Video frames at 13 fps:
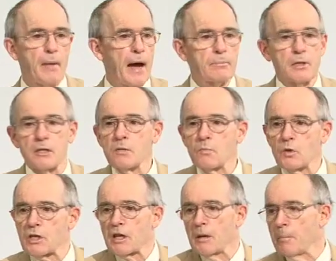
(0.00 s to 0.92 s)
Baptism
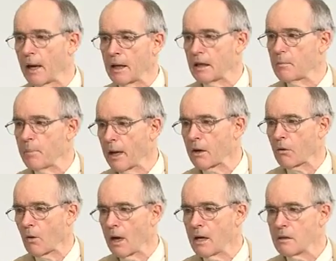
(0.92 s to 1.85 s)
was commanded by
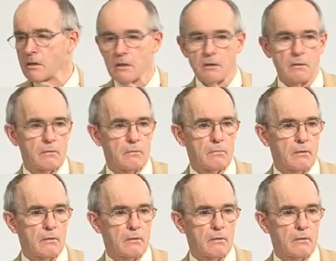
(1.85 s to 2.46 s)
Christ